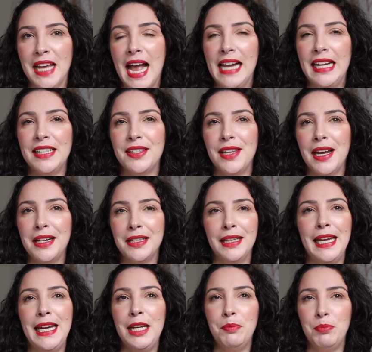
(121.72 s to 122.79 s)
and it's their
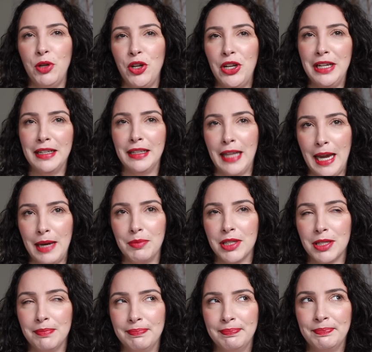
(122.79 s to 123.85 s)
clean beauty
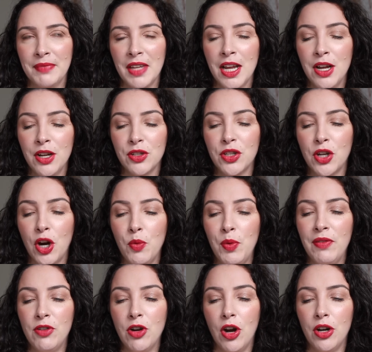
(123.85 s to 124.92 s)
claims. So
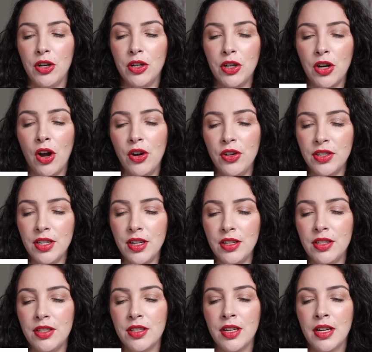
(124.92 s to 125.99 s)
we've got
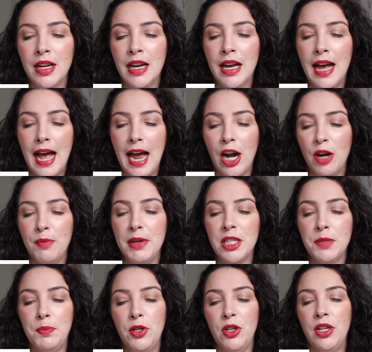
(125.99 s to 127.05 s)
Kosas,
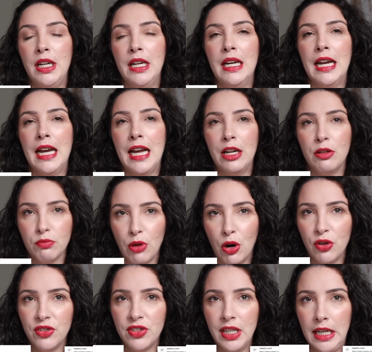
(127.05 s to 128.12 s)
RMS Beauty, and
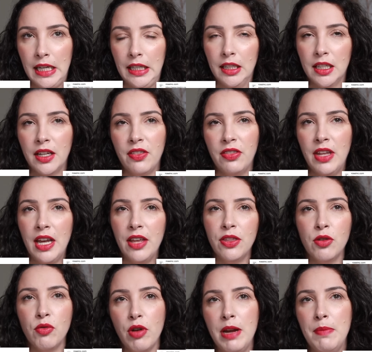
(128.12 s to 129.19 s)
Rose Inc. They're
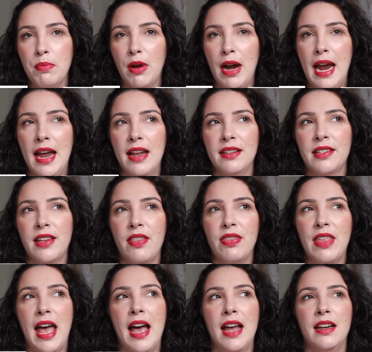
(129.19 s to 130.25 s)
three brands
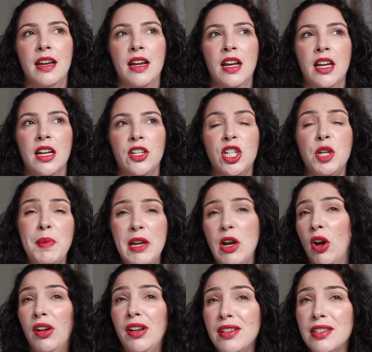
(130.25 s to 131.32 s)
that, to be
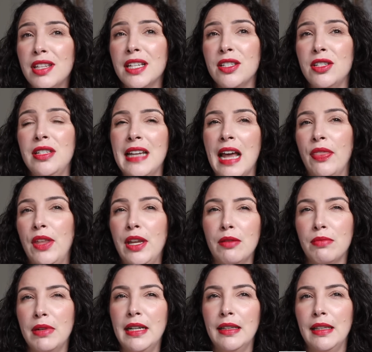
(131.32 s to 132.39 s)
honest, there's
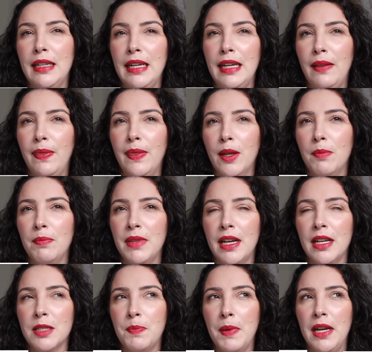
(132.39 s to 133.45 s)
nothing really in them
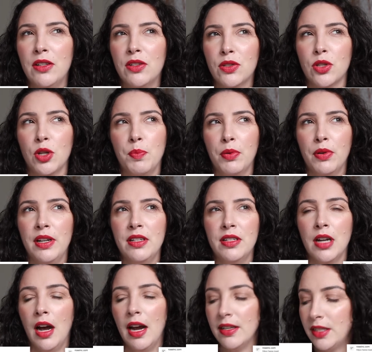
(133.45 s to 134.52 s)
that has been super
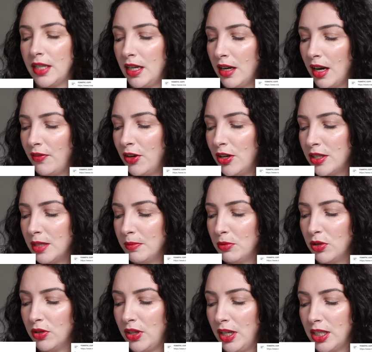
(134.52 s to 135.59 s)
enticing. I've heard some
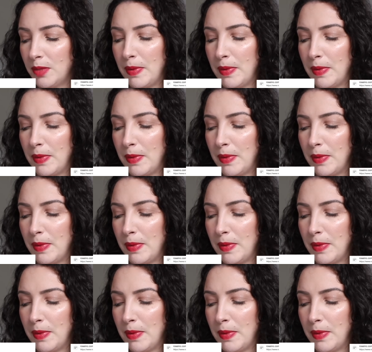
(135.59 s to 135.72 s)
good things